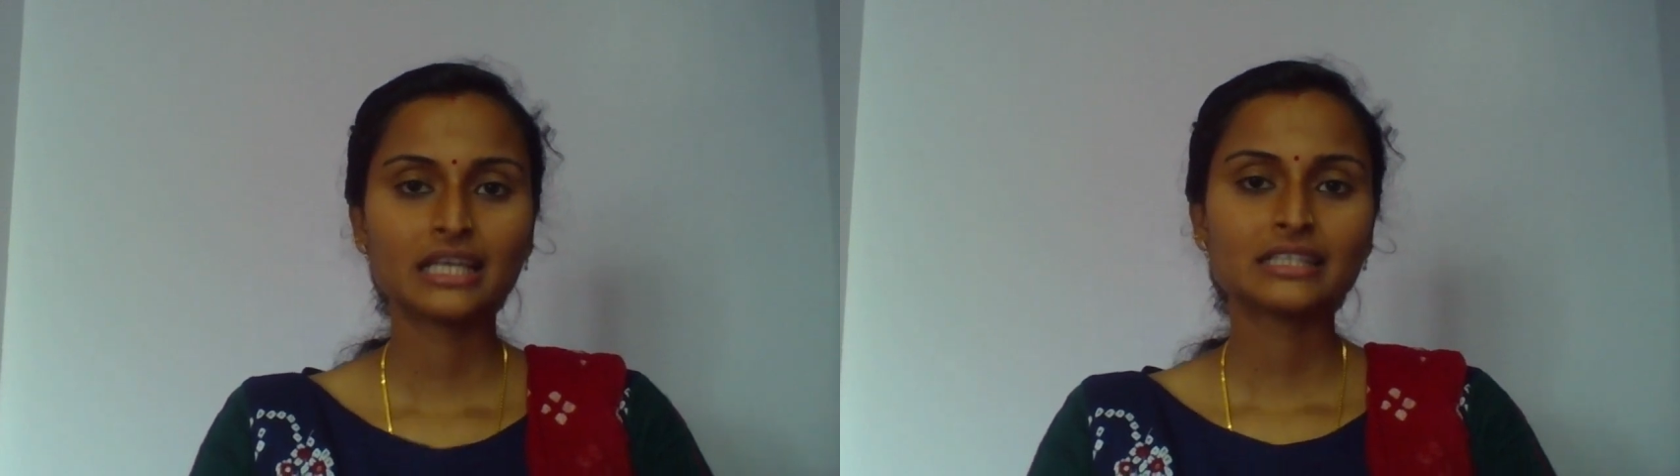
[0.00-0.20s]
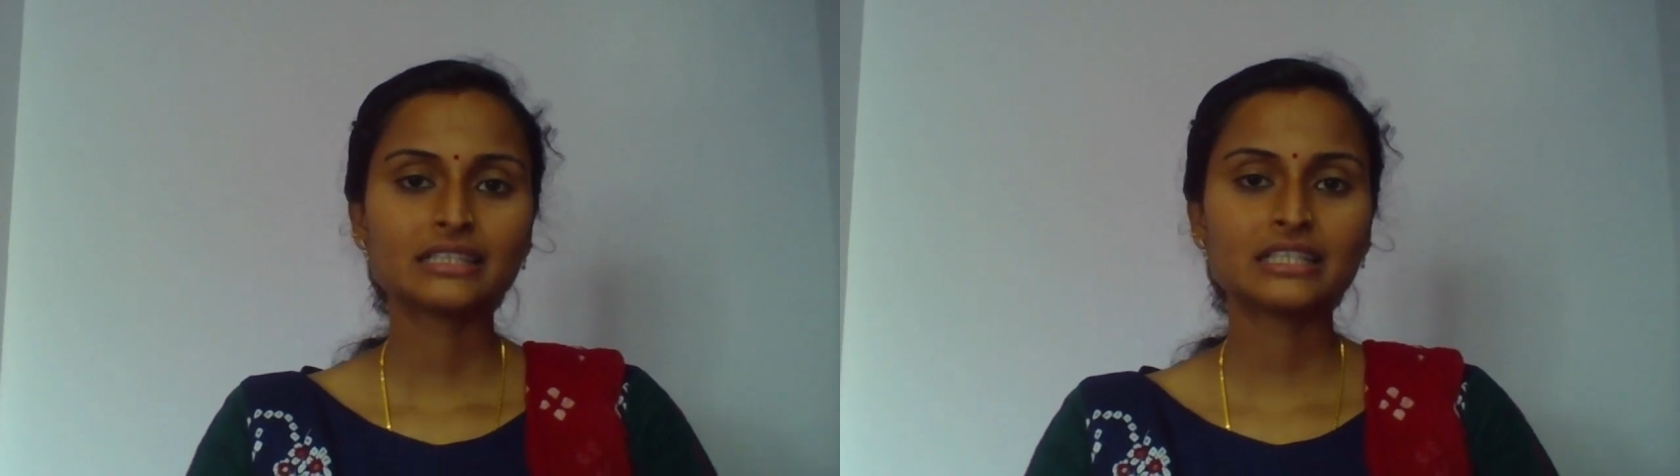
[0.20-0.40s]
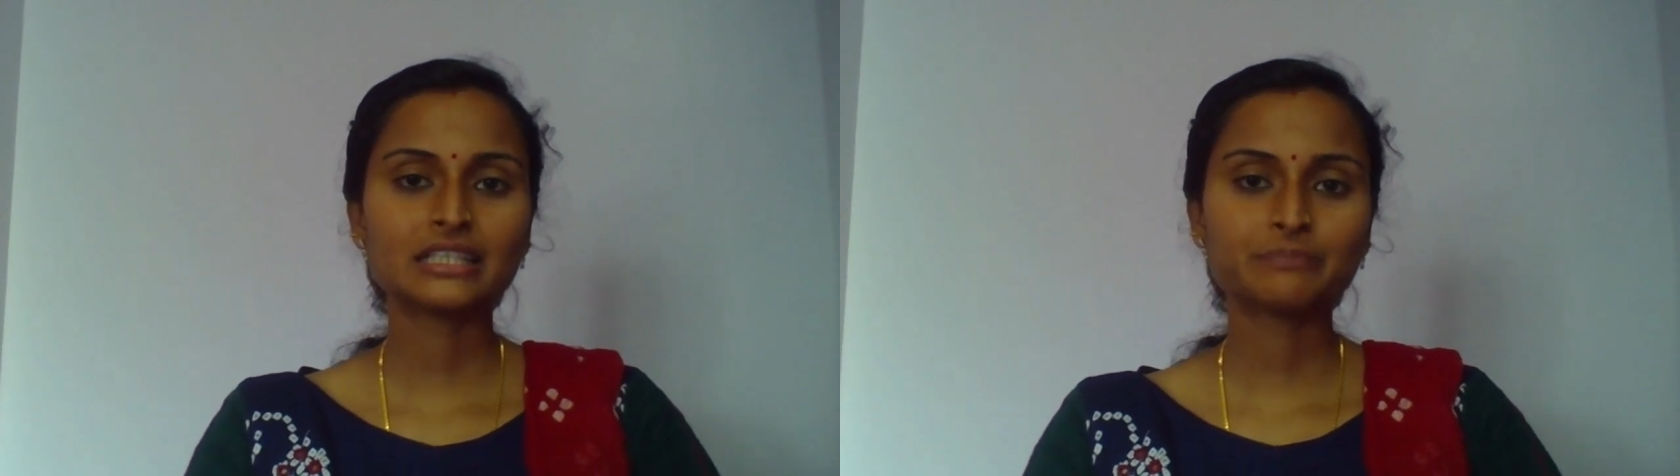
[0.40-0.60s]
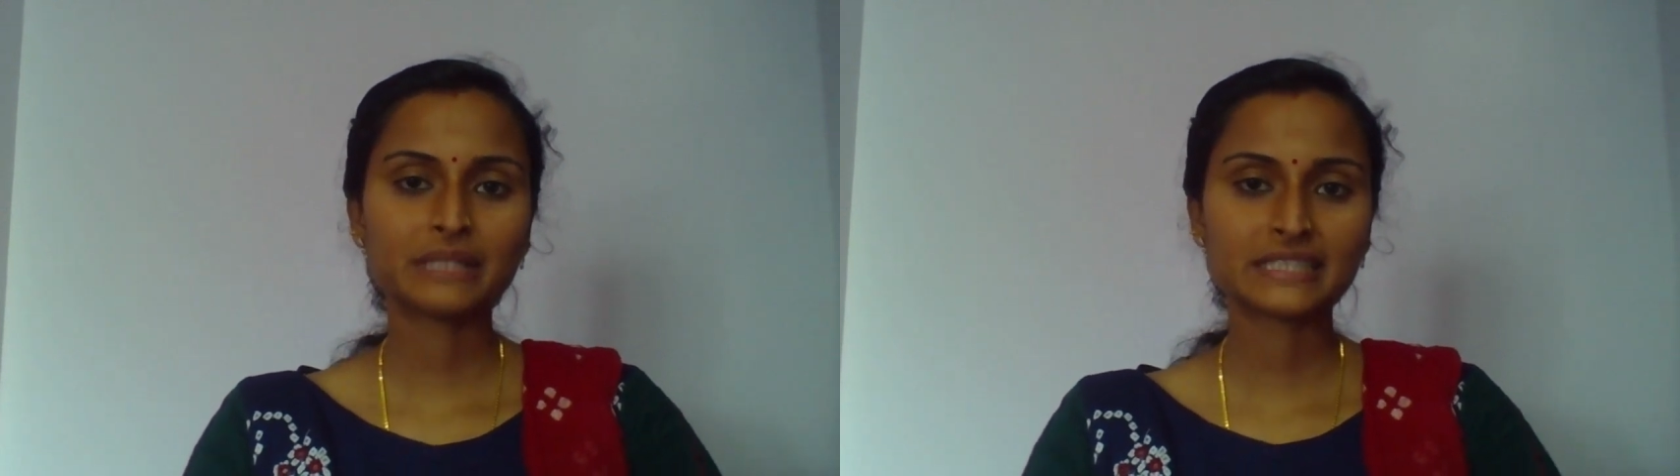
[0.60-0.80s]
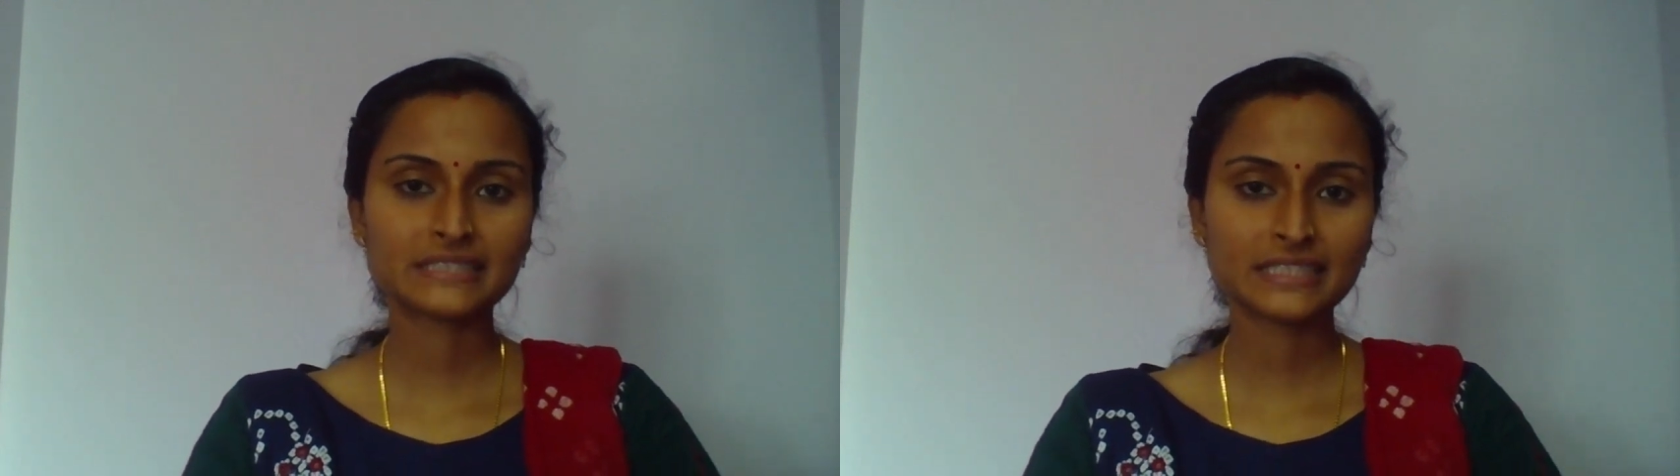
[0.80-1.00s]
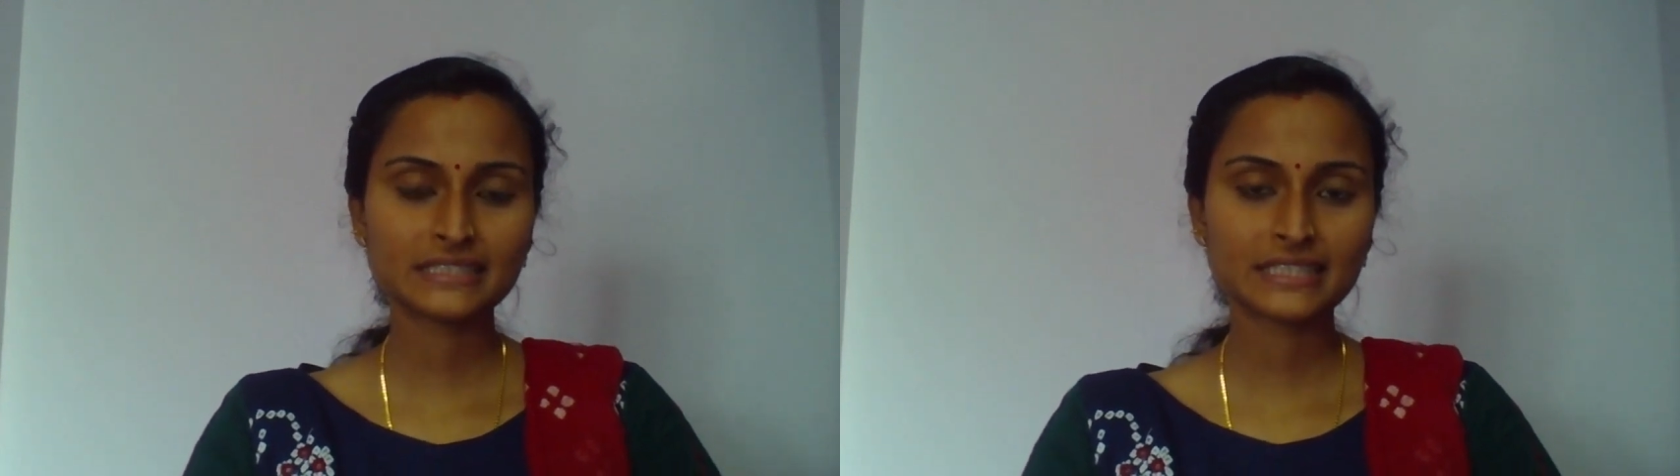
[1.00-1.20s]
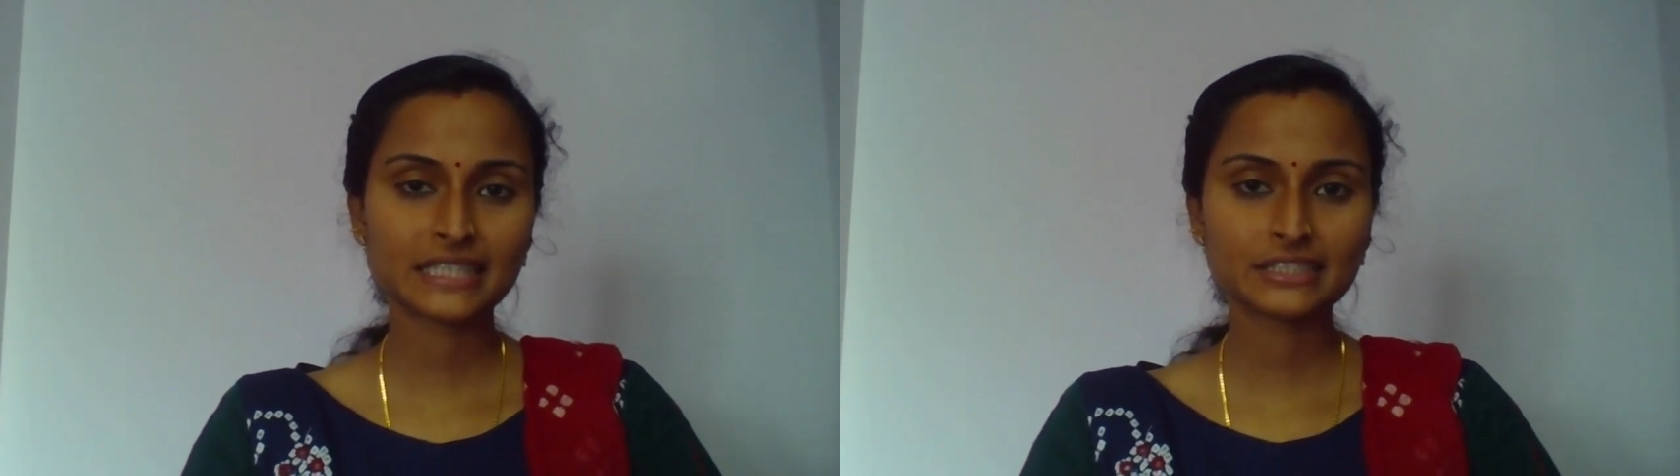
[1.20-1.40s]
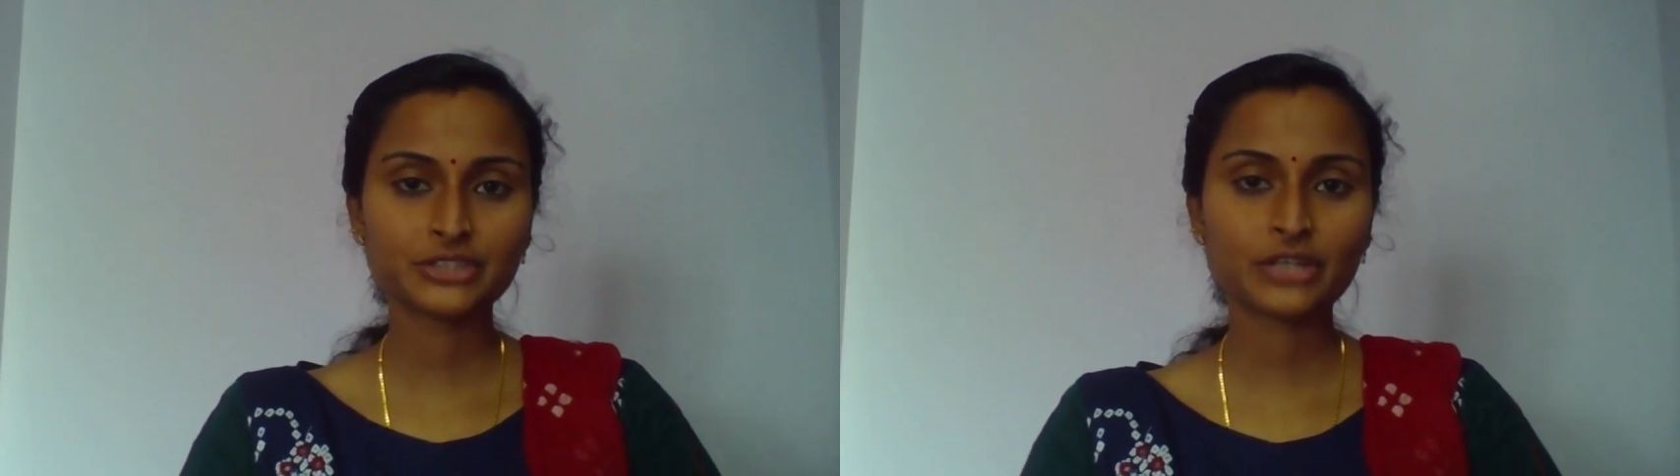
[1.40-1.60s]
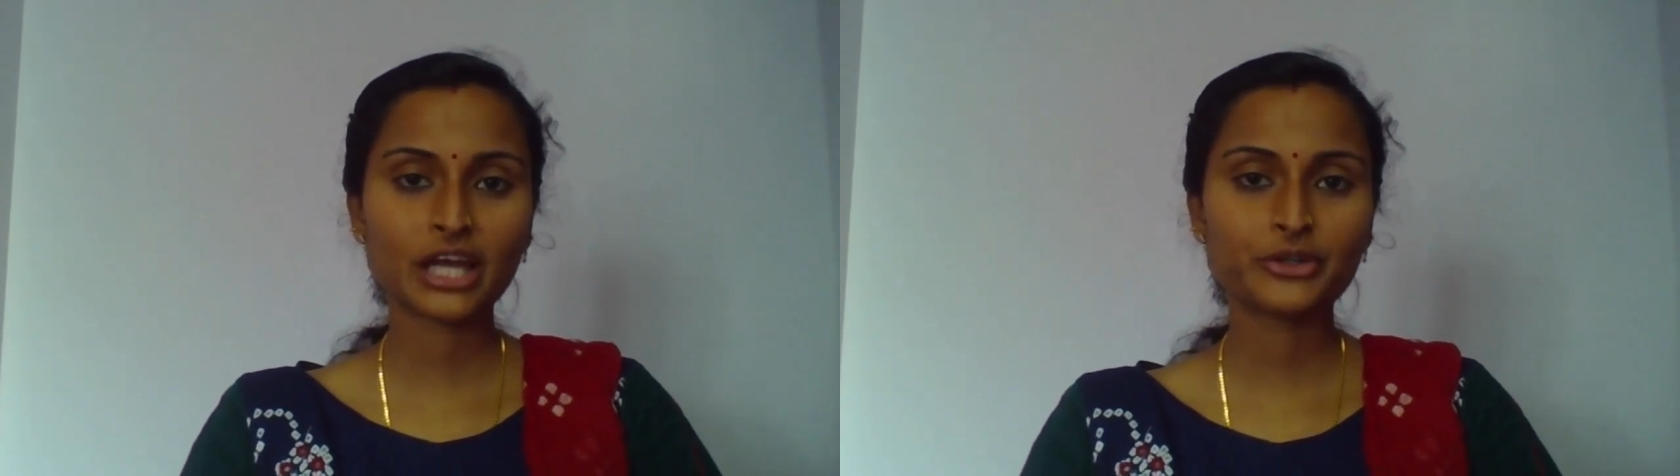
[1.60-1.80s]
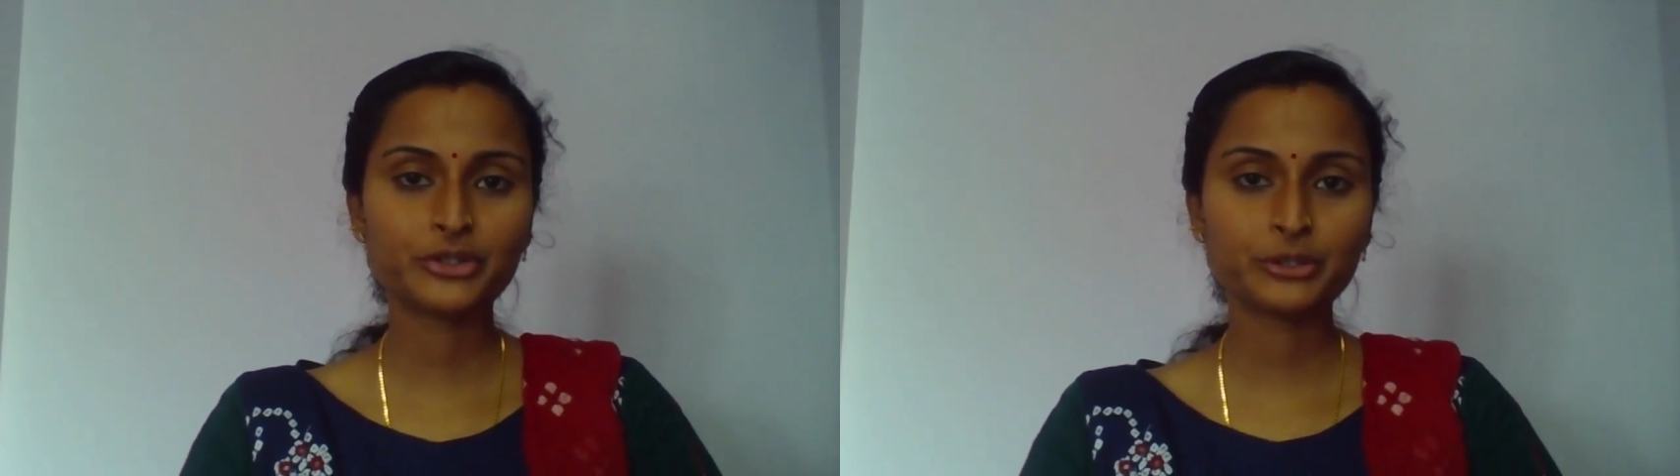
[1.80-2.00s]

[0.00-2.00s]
the purchase tax you have to